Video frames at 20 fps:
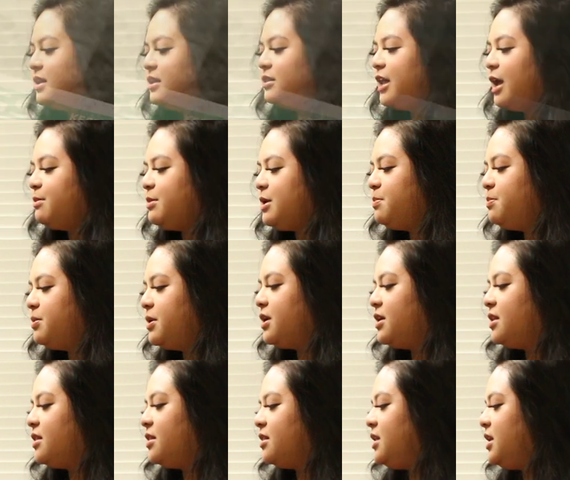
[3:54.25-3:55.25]
Let me put
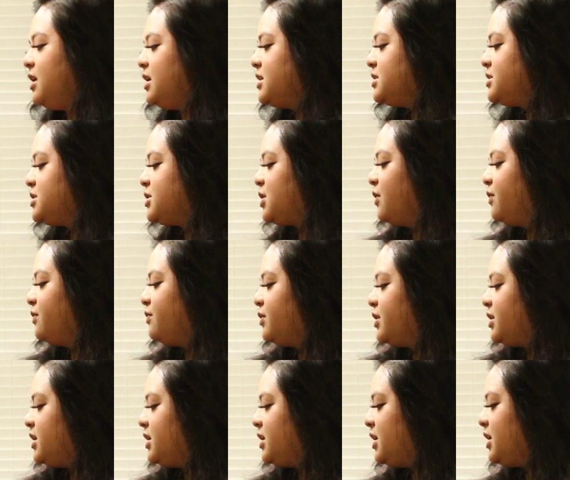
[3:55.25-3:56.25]
these over
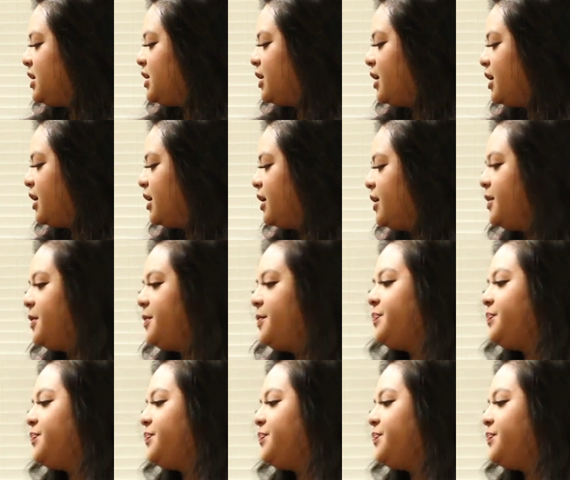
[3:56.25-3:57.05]
here.